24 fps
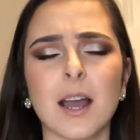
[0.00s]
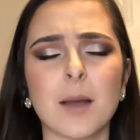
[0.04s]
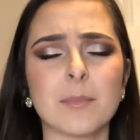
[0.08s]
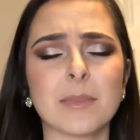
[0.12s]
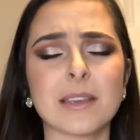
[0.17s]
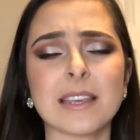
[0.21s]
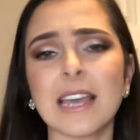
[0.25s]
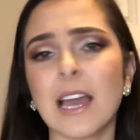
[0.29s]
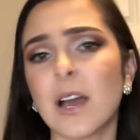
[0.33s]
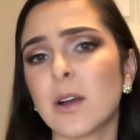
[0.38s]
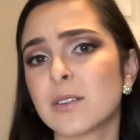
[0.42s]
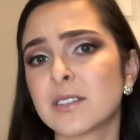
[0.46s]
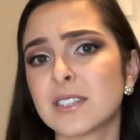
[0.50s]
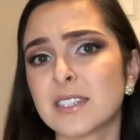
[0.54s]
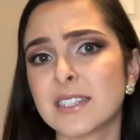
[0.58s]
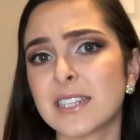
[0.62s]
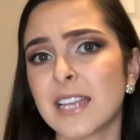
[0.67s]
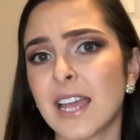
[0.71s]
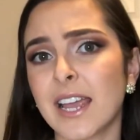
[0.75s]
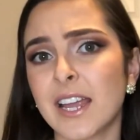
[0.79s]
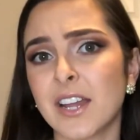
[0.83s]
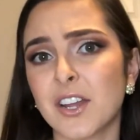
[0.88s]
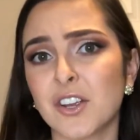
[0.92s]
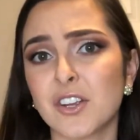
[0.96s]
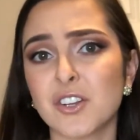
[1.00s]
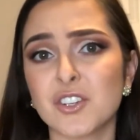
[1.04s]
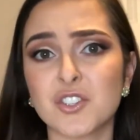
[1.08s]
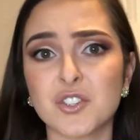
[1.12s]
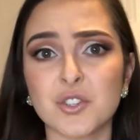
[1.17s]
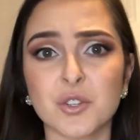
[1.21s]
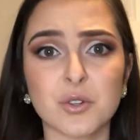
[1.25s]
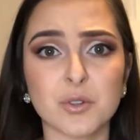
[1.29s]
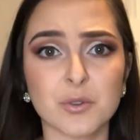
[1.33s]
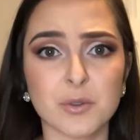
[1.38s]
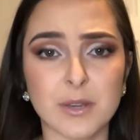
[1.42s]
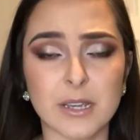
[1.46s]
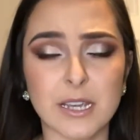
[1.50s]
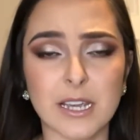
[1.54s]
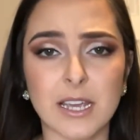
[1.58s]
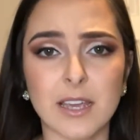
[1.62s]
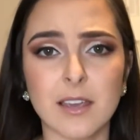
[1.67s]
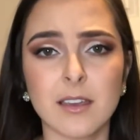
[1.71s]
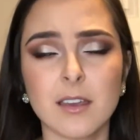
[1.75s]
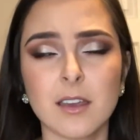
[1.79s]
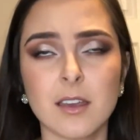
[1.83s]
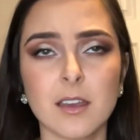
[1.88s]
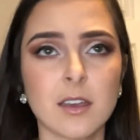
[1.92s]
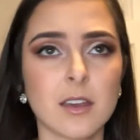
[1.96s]
gown designer,
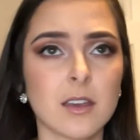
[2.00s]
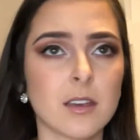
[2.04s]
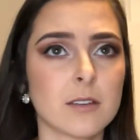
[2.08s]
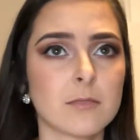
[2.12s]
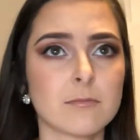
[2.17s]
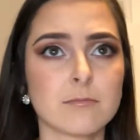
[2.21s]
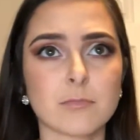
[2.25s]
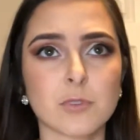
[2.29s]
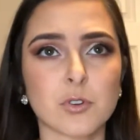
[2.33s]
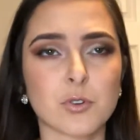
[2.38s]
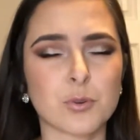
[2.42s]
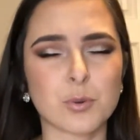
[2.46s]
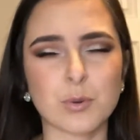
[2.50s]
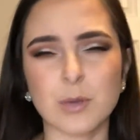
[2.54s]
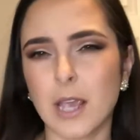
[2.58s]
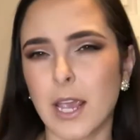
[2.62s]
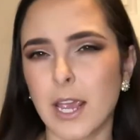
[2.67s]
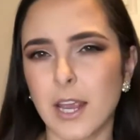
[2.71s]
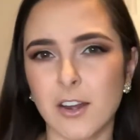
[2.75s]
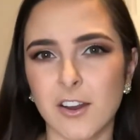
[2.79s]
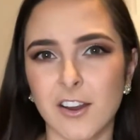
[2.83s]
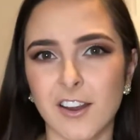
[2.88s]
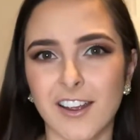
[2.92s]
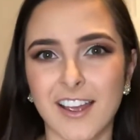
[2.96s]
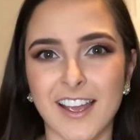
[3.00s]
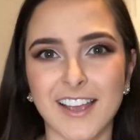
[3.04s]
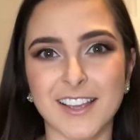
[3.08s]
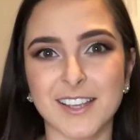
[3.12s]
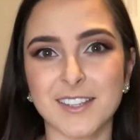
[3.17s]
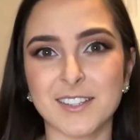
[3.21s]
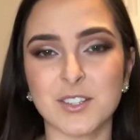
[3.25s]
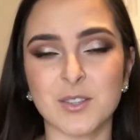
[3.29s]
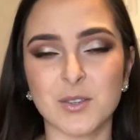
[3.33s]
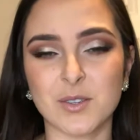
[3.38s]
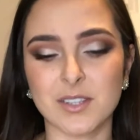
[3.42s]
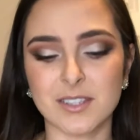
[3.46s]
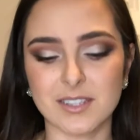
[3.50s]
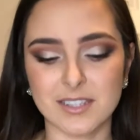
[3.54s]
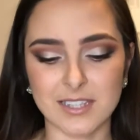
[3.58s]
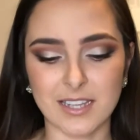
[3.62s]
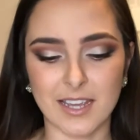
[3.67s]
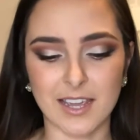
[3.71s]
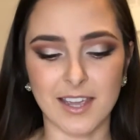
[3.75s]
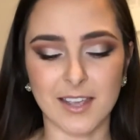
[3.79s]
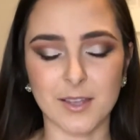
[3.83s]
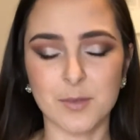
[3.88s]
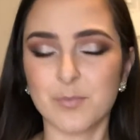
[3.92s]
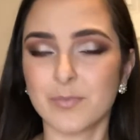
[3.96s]
jewelry creator, I guess you could
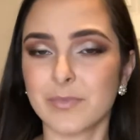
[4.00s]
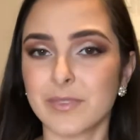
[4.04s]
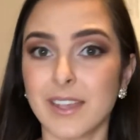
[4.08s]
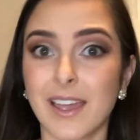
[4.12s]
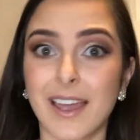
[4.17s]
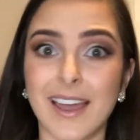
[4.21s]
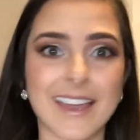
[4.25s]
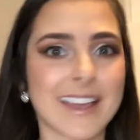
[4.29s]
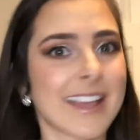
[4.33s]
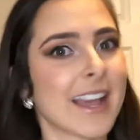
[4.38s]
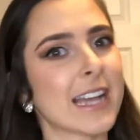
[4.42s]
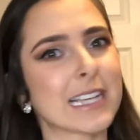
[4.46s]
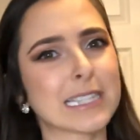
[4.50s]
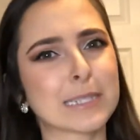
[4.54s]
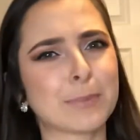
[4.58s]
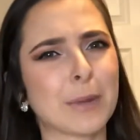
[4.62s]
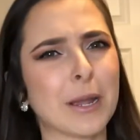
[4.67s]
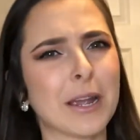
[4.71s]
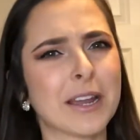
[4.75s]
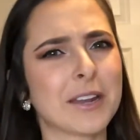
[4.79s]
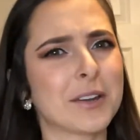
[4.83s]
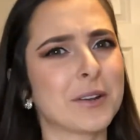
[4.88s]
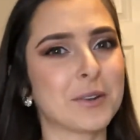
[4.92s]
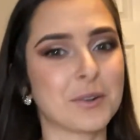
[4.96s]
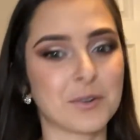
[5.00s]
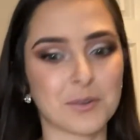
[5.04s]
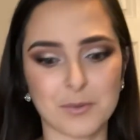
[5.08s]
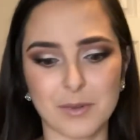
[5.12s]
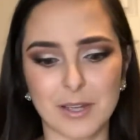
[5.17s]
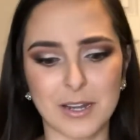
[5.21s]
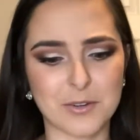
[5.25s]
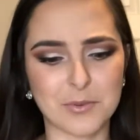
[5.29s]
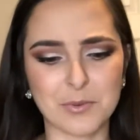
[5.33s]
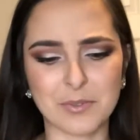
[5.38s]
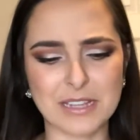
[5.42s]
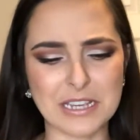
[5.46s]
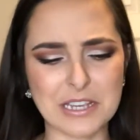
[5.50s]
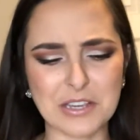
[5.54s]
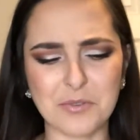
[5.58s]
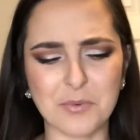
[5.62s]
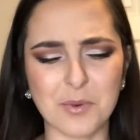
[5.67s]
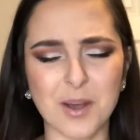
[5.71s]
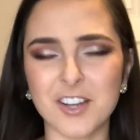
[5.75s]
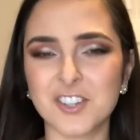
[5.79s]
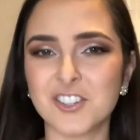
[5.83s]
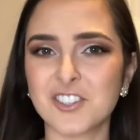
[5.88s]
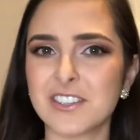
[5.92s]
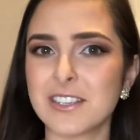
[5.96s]
say. Hi, Gaspar. I don't think you
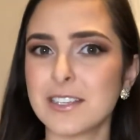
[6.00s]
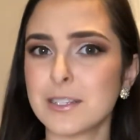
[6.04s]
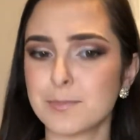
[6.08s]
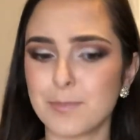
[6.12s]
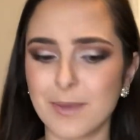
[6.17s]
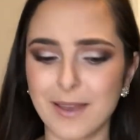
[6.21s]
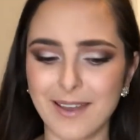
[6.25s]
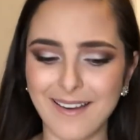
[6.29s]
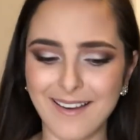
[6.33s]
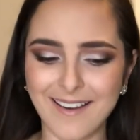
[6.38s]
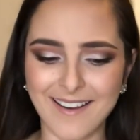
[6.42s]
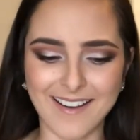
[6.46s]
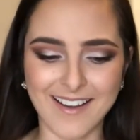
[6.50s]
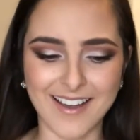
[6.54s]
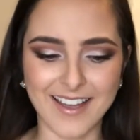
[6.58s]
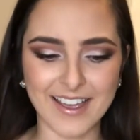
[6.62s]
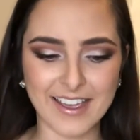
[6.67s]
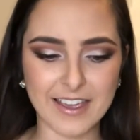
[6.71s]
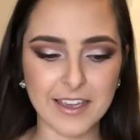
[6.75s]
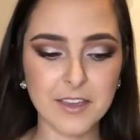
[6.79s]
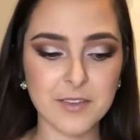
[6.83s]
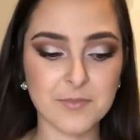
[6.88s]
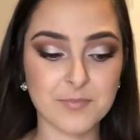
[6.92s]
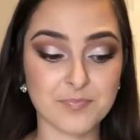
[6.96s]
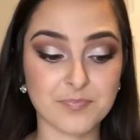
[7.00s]
watch these, but hi.